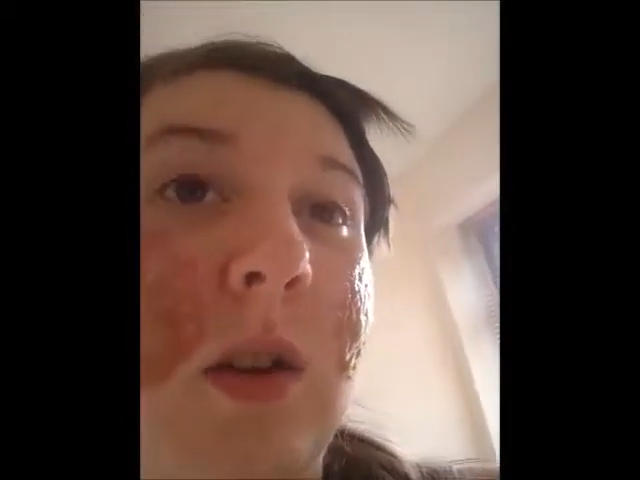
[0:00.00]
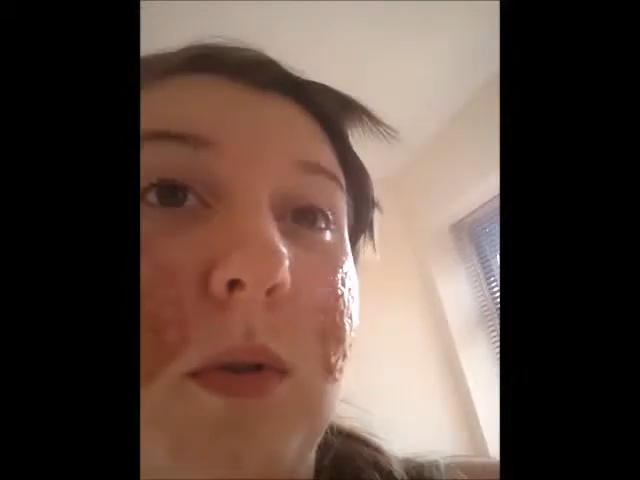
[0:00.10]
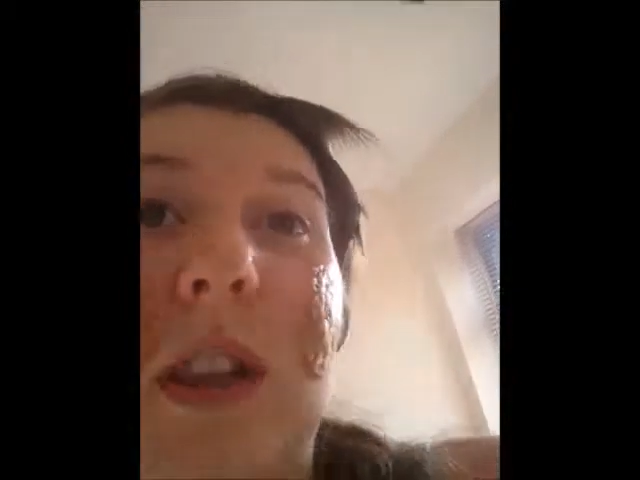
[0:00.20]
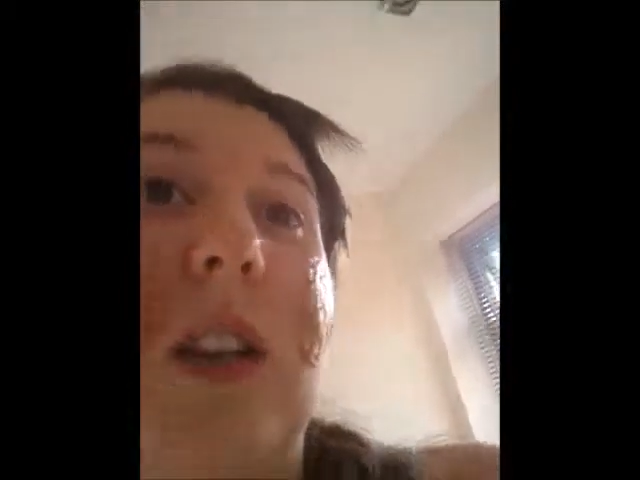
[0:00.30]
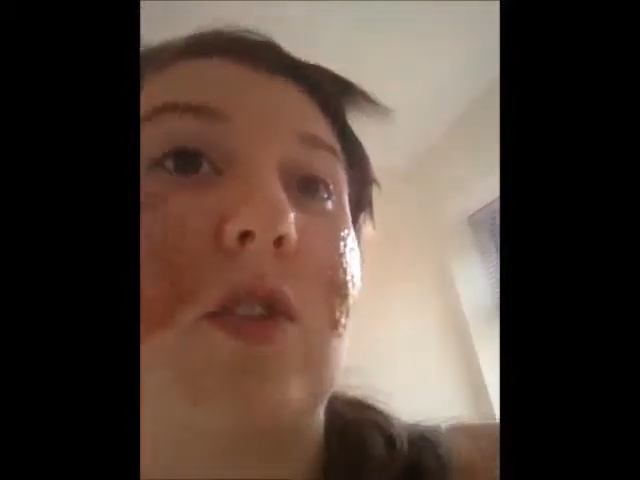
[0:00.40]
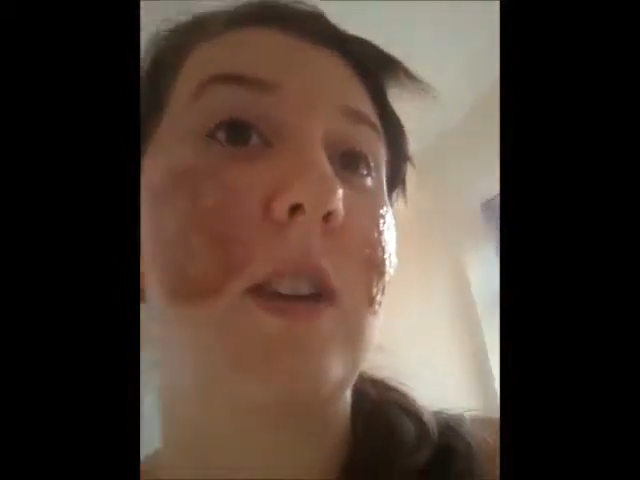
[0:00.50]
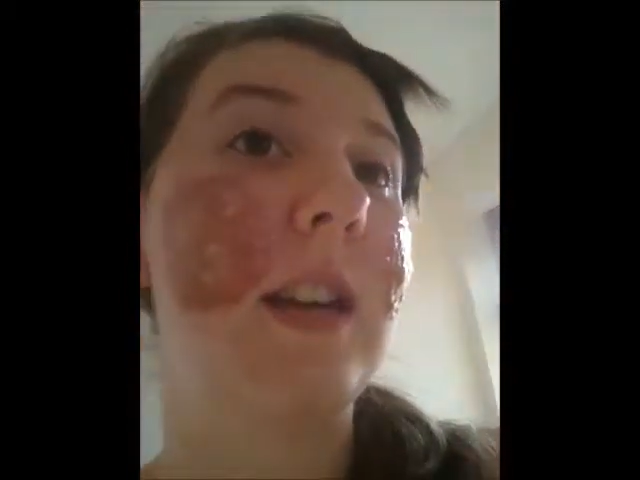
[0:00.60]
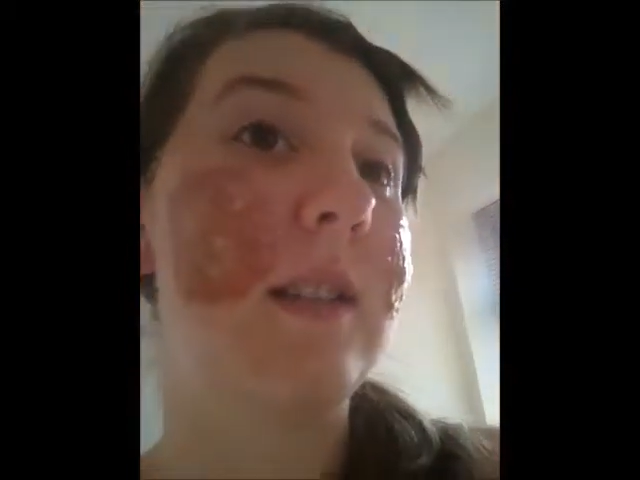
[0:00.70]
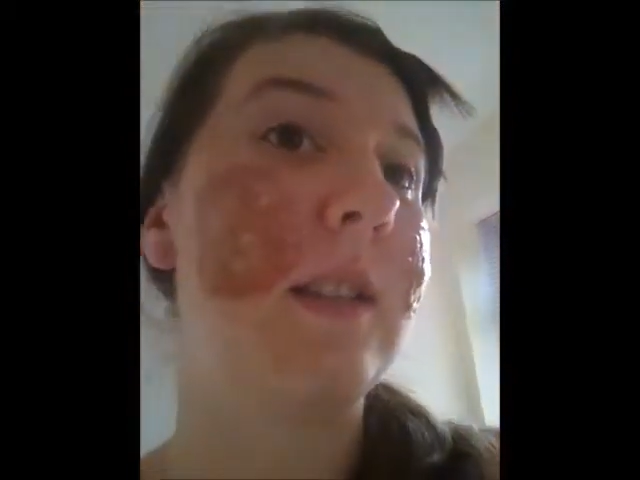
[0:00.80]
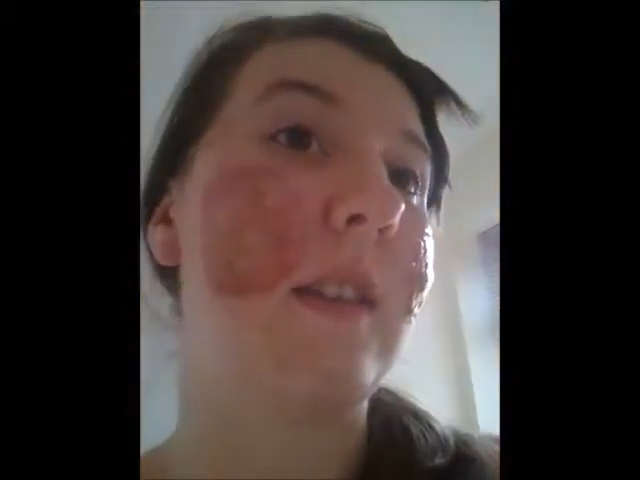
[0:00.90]
well, there's your
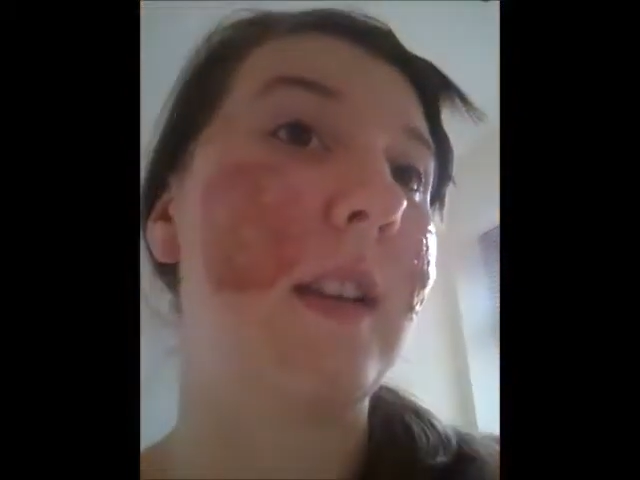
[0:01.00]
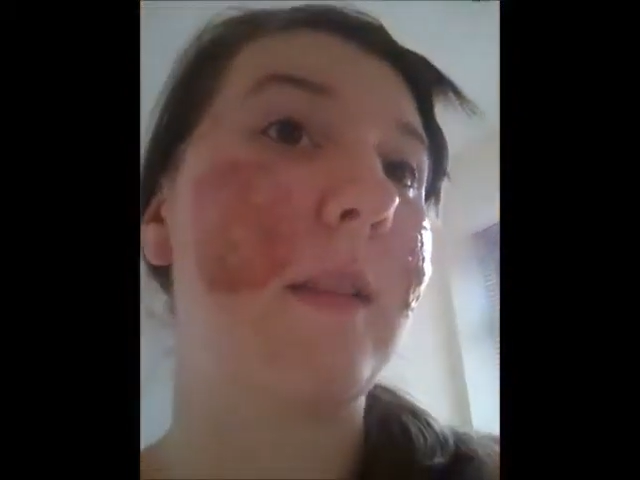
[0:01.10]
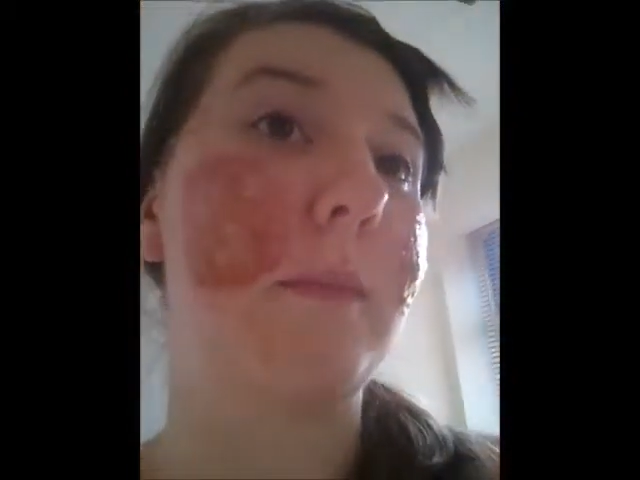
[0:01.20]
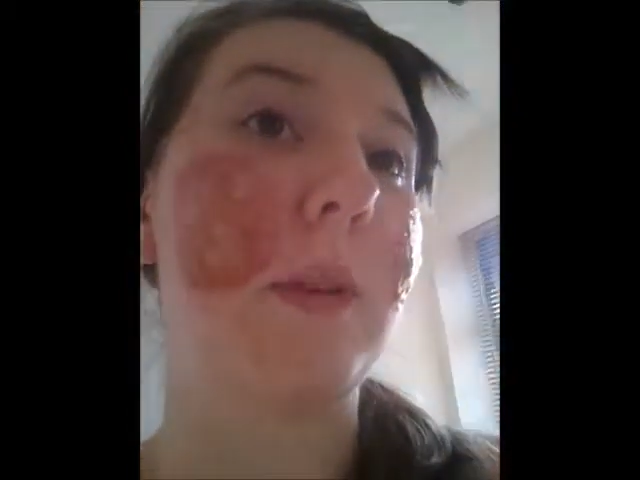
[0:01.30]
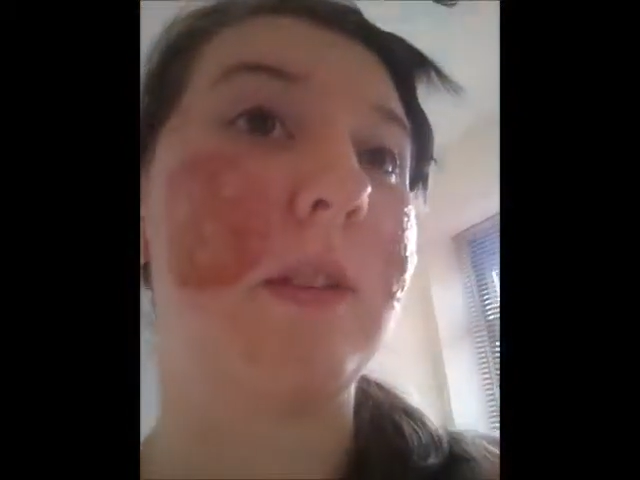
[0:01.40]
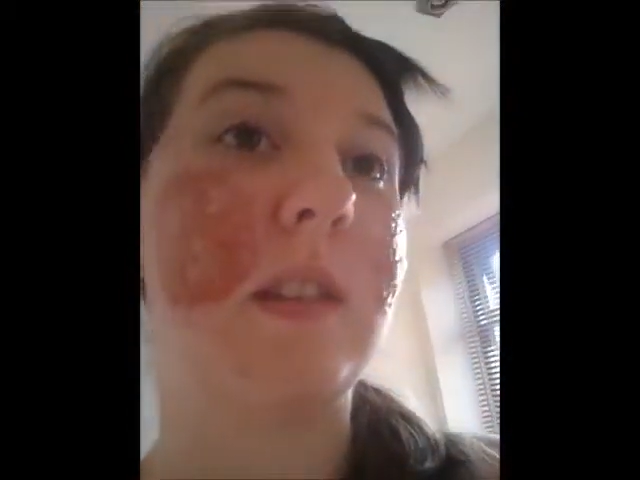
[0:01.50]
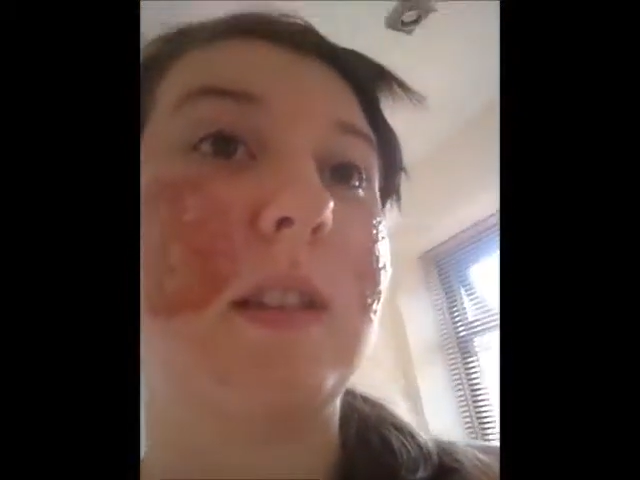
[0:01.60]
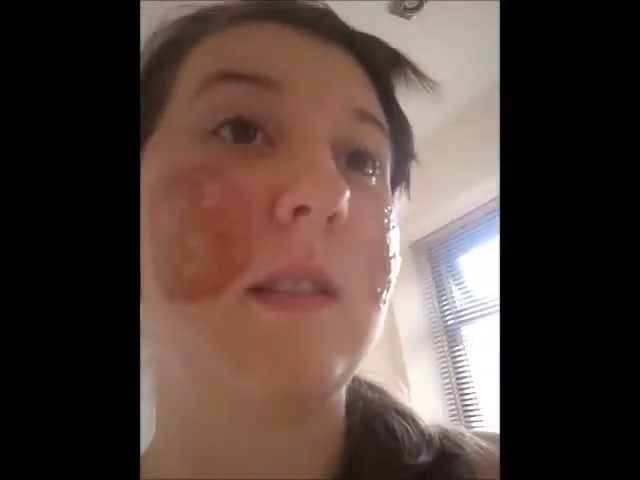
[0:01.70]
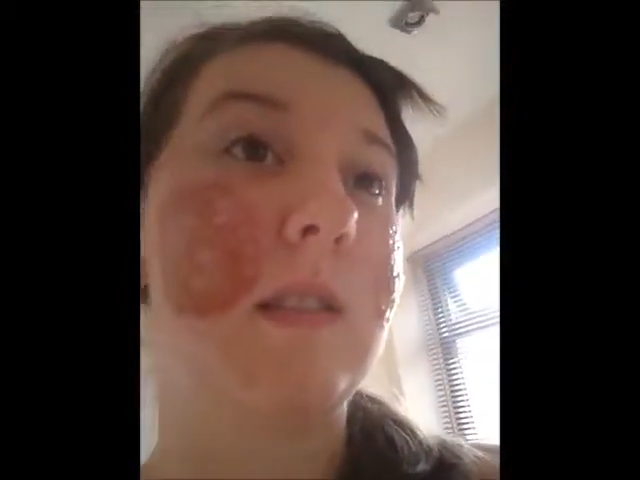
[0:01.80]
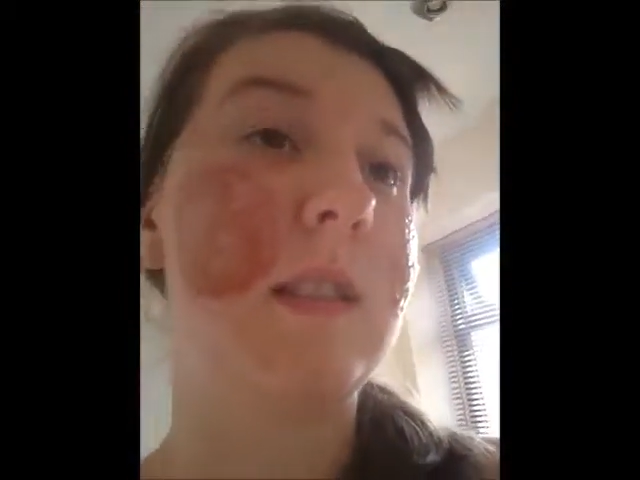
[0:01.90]
answer then, because it
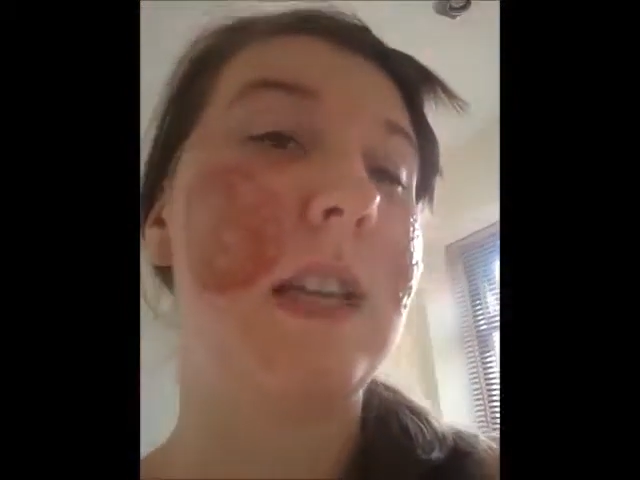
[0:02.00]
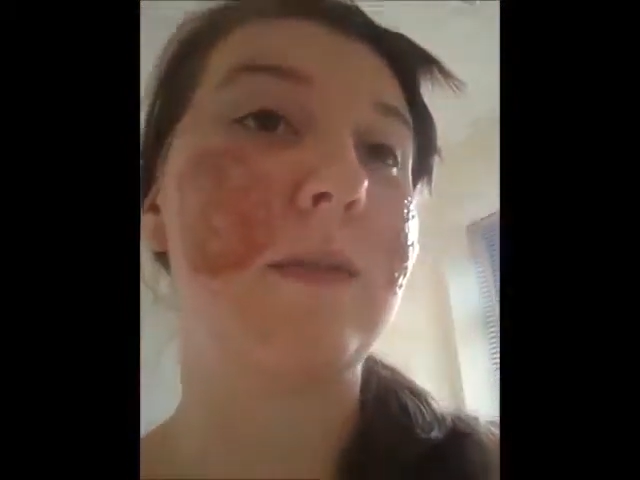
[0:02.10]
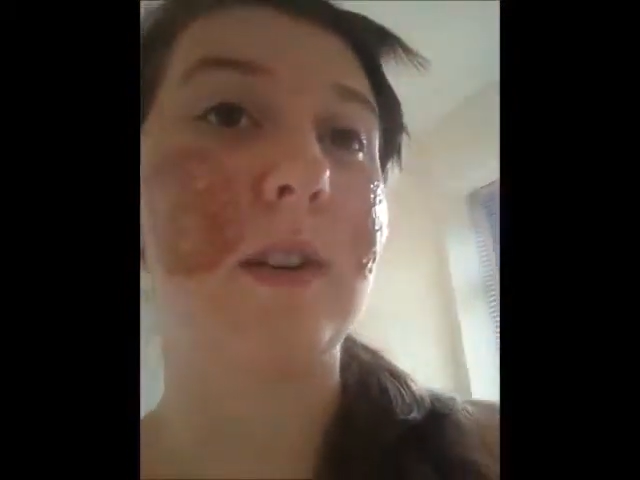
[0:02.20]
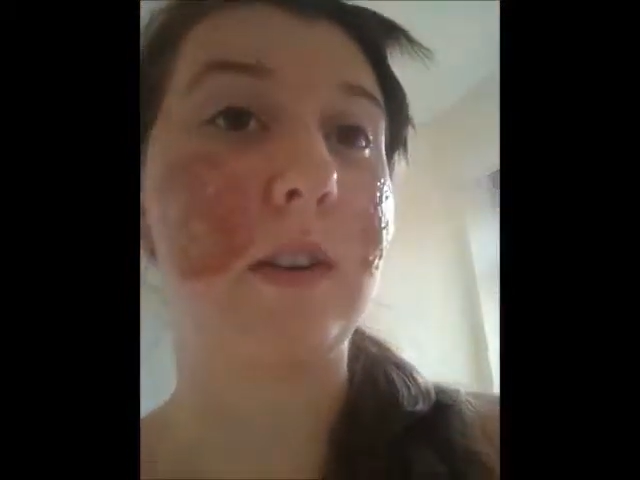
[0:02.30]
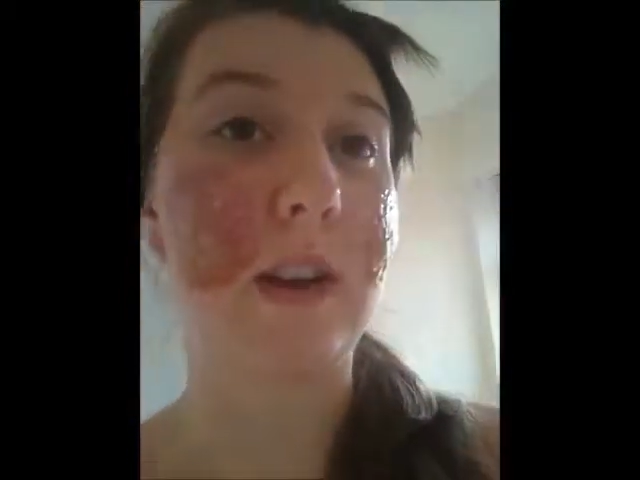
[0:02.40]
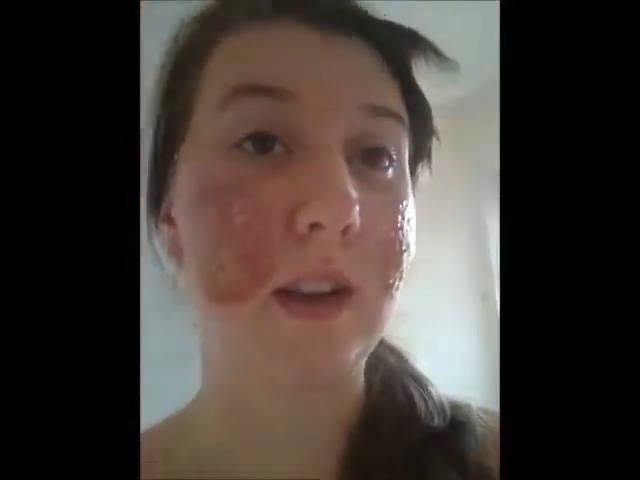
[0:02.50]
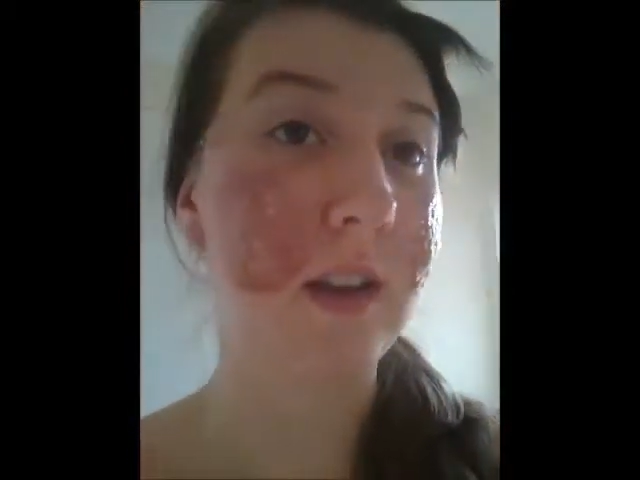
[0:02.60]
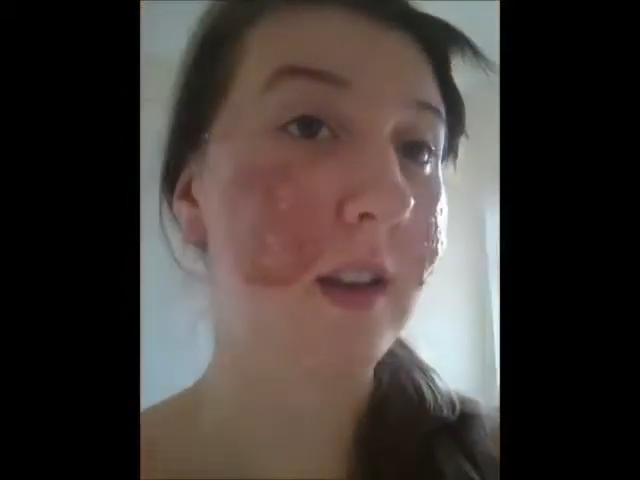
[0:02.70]
doesn't seem very